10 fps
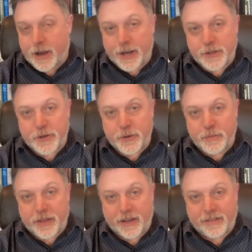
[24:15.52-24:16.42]

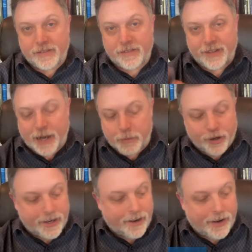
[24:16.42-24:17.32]
assume that I'm
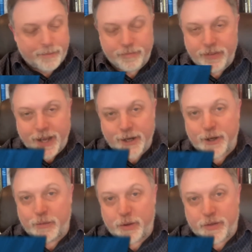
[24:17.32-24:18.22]
on now. I'm not
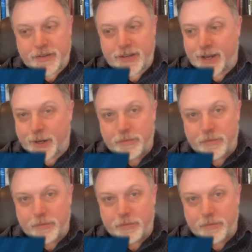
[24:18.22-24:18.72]
good with the tech.